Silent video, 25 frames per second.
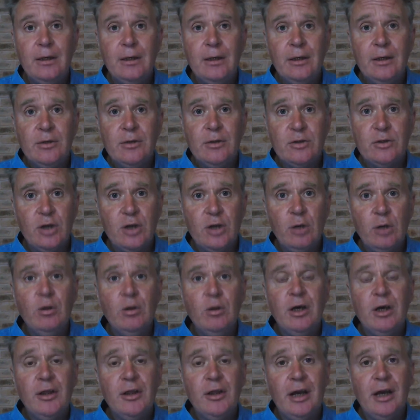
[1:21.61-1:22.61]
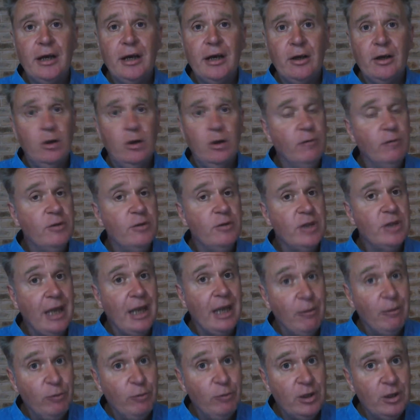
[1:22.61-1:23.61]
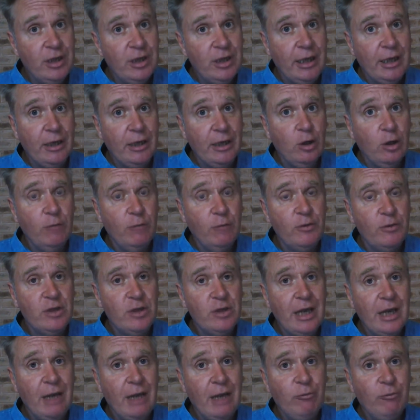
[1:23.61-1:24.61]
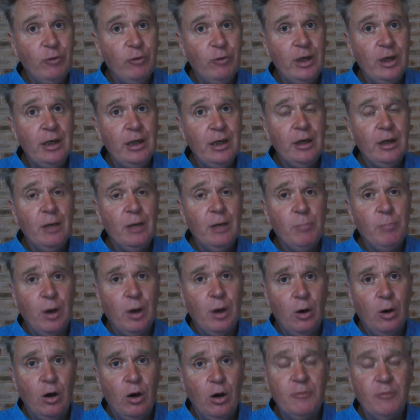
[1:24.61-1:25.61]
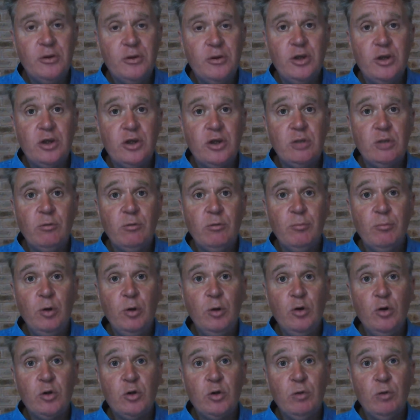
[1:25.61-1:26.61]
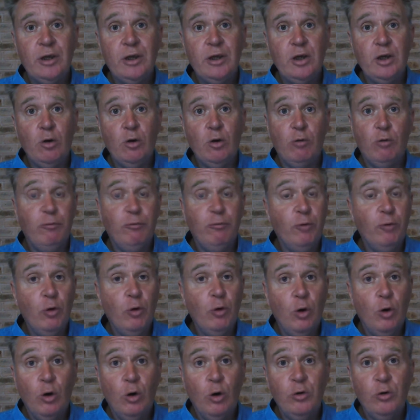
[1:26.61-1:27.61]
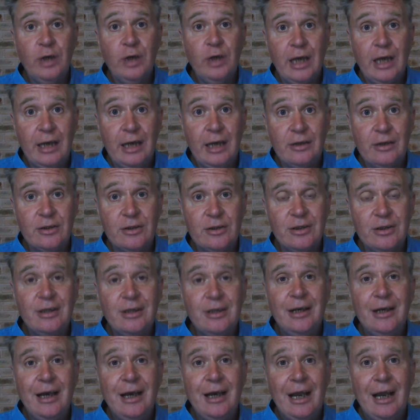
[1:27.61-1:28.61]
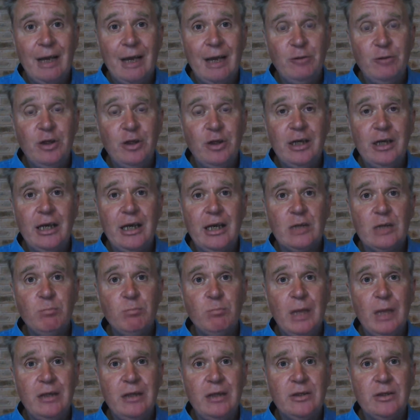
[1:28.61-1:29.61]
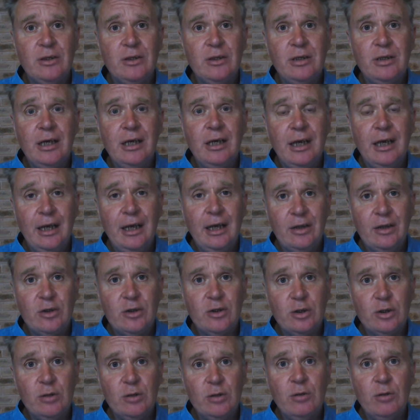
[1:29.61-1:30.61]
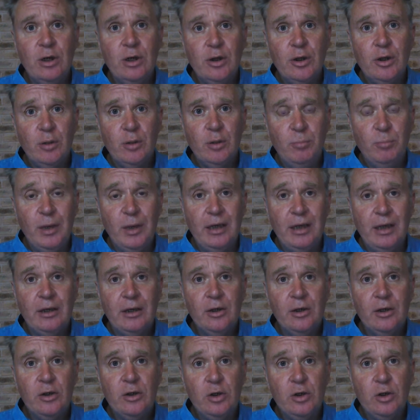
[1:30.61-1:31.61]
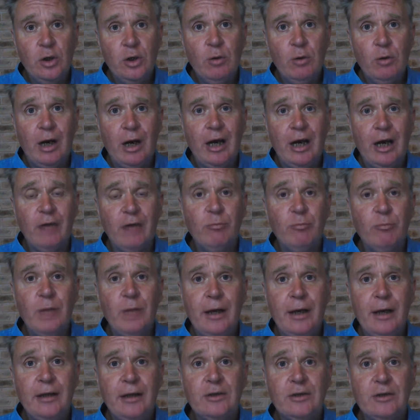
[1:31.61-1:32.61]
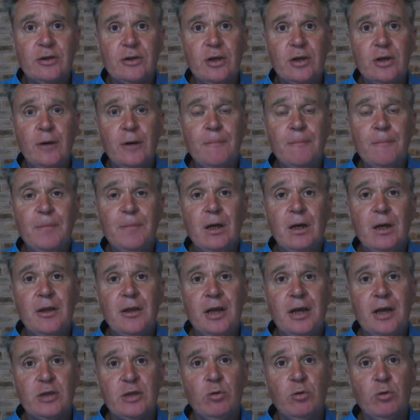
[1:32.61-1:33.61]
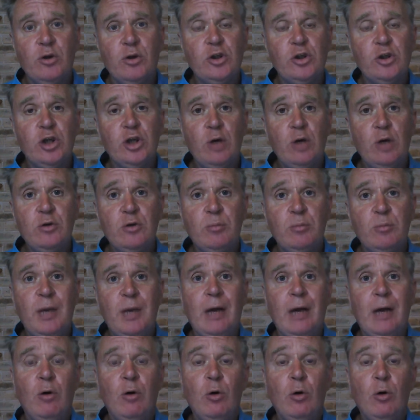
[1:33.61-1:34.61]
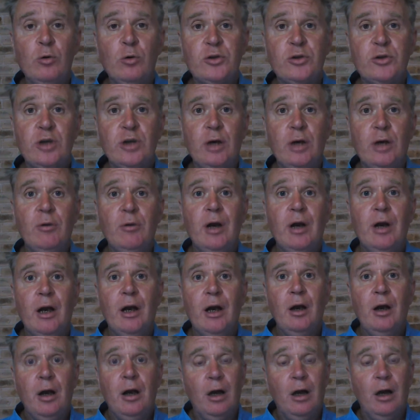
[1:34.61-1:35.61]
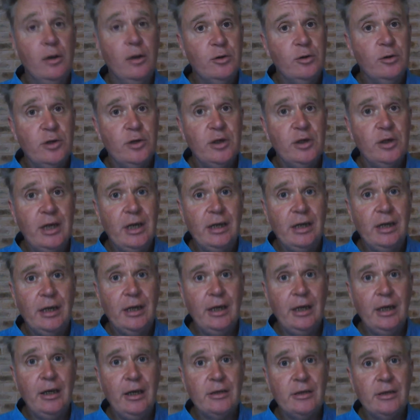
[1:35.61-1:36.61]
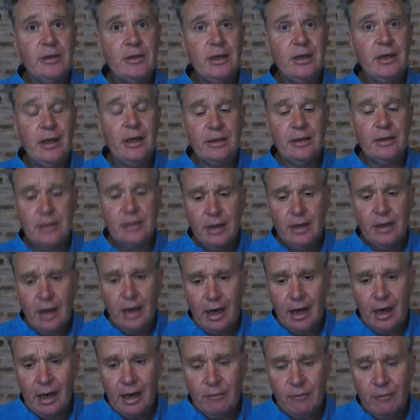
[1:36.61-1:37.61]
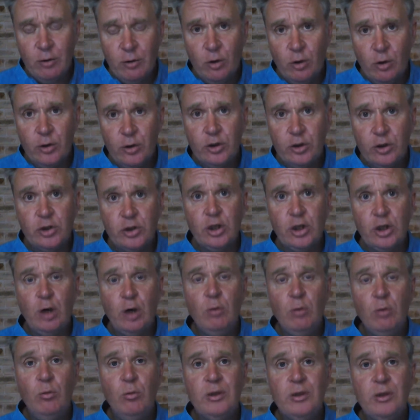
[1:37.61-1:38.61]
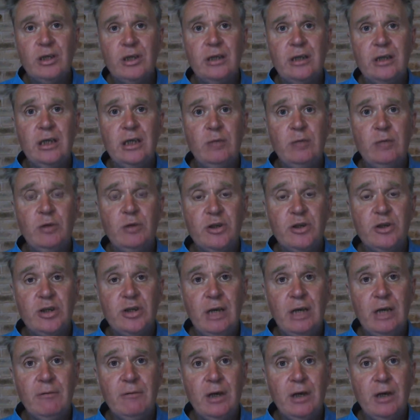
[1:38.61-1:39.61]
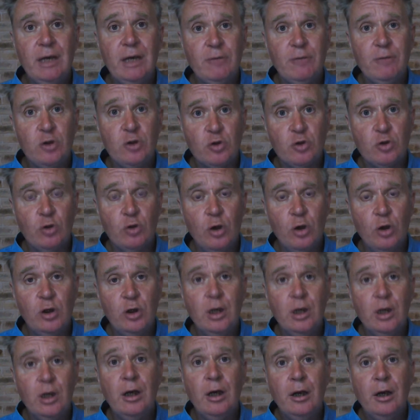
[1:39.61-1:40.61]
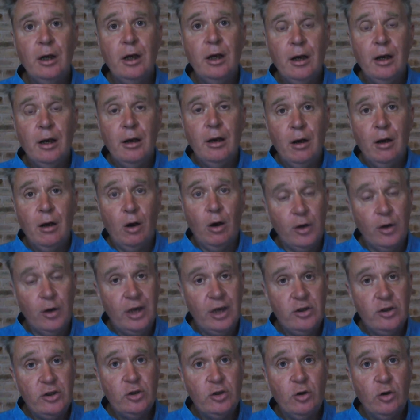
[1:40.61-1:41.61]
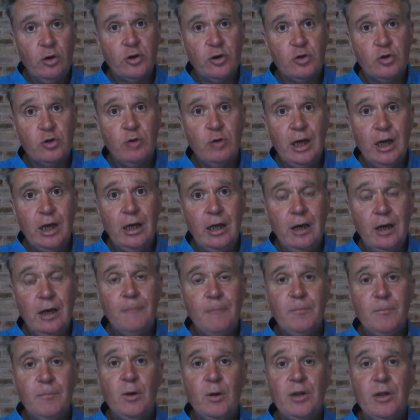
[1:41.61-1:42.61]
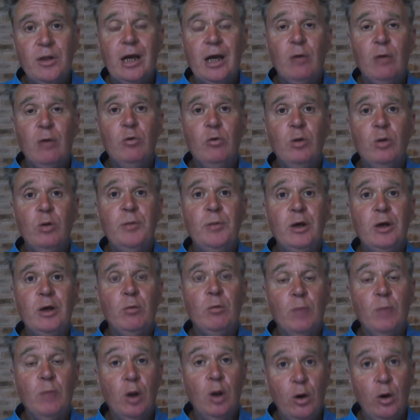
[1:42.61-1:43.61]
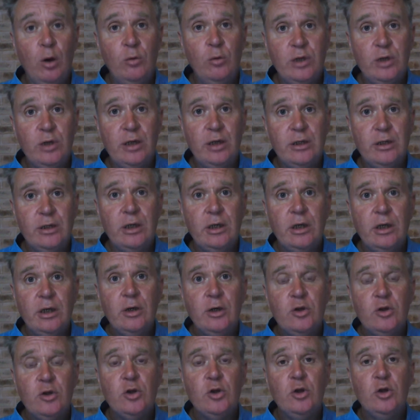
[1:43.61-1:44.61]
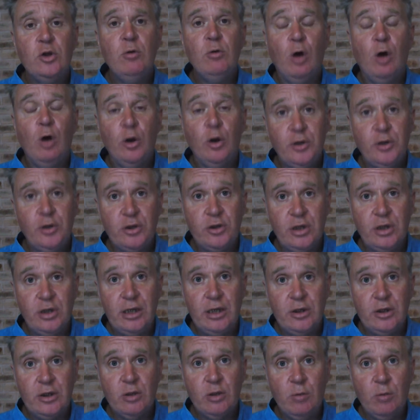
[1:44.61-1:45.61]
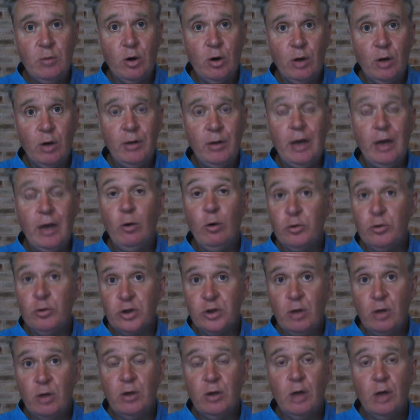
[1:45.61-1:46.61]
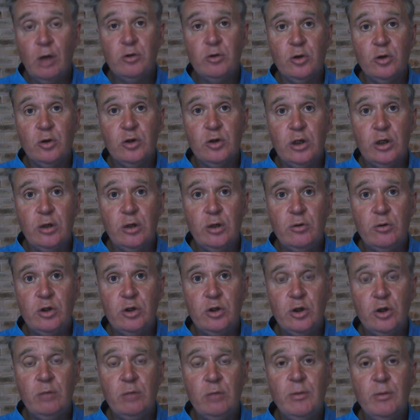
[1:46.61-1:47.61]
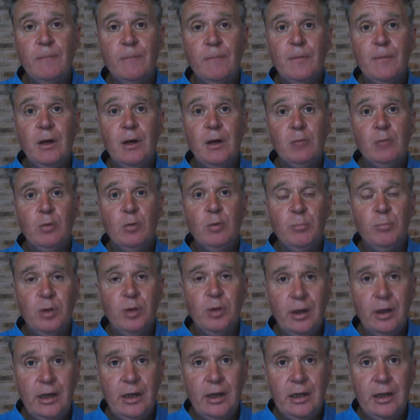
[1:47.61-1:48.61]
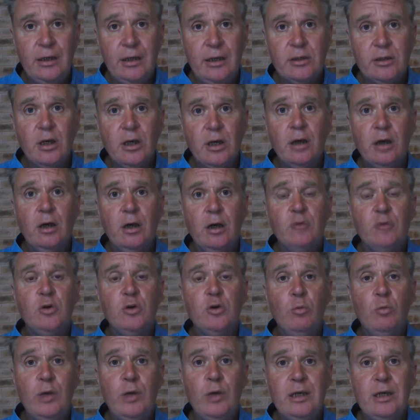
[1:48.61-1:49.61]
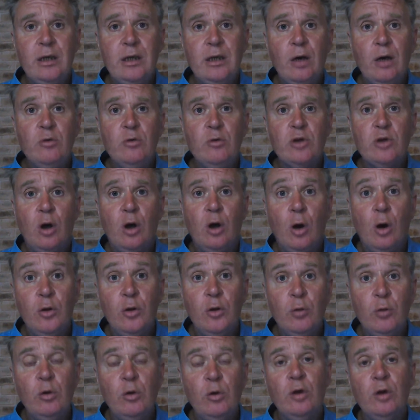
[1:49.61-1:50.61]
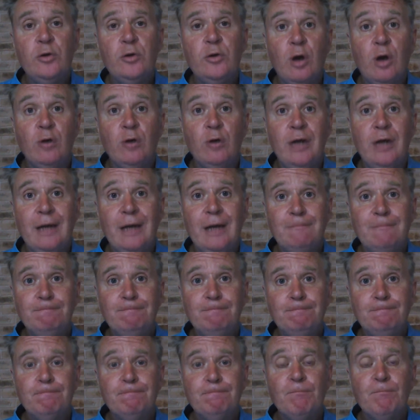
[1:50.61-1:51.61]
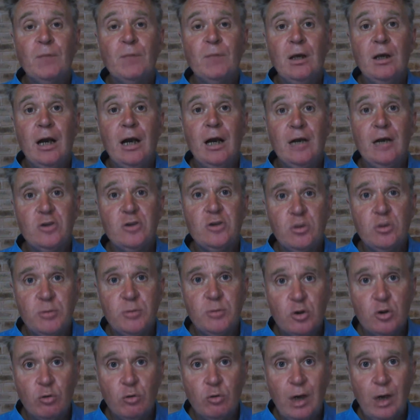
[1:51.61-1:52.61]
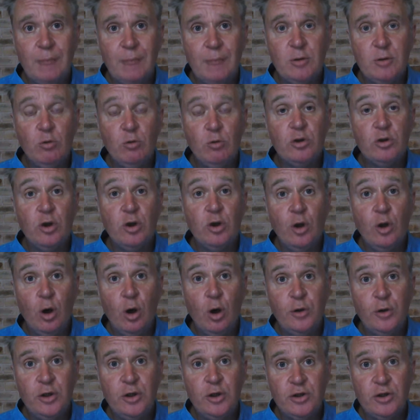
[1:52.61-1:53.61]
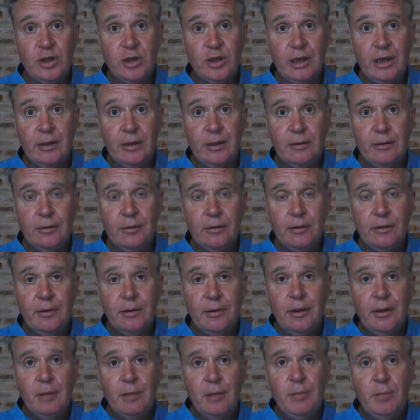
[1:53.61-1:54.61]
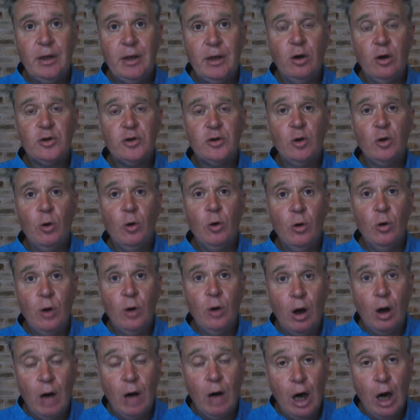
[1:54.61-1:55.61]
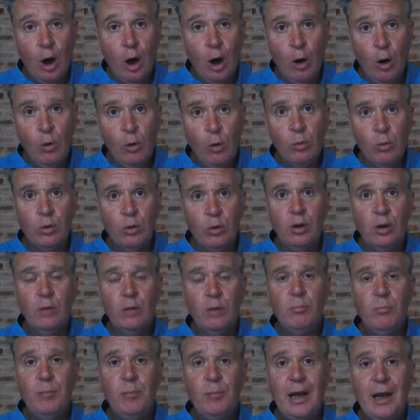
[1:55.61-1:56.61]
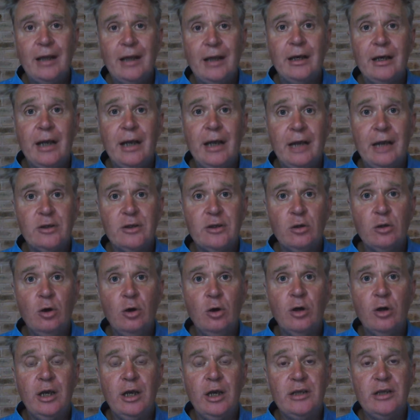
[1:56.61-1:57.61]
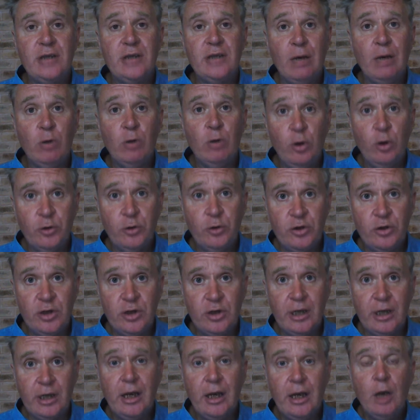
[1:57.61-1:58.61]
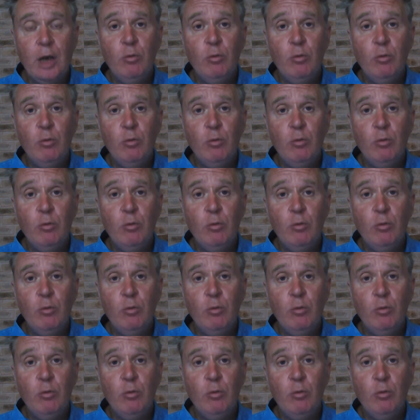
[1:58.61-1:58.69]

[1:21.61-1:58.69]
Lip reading: So that covers everything. It covers every part of the system of moods, whether you're for or against. Everything gets mentored into the big new hive mind. So that's what the show's about. Also, another thing is that I've got a show which I did with Stephen and Evan Strong on ancient Australia, and that will be uploaded to Odyssey tomorrow. It also goes onto YouTube, but please go to windowsontheworld.net and subscribe to us on Odyssey, because our whole back catalogue is now on Odyssey.